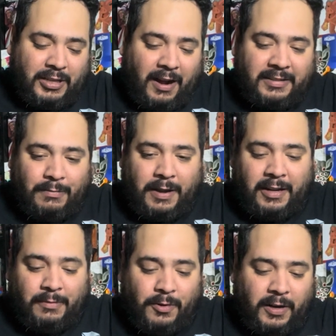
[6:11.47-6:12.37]
talked about
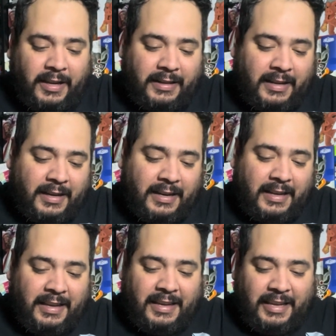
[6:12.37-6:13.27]
it more. And
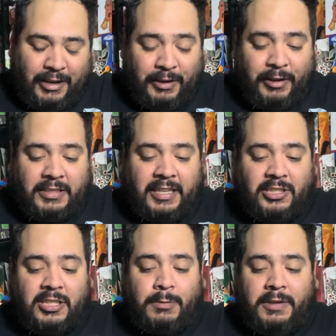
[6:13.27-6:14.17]

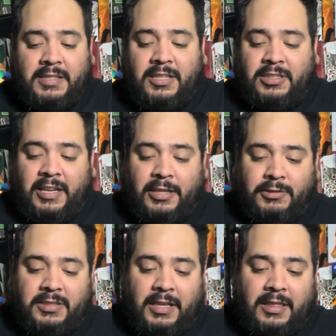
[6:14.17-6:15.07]
it's just been such an
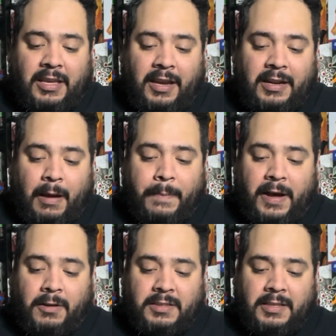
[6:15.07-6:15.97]
interesting thing
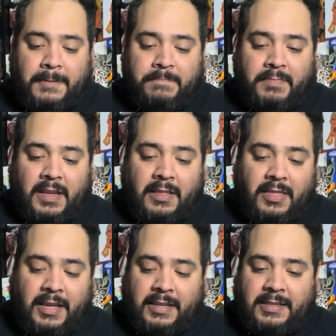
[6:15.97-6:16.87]
about
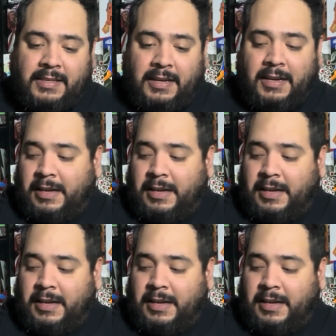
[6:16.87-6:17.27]
this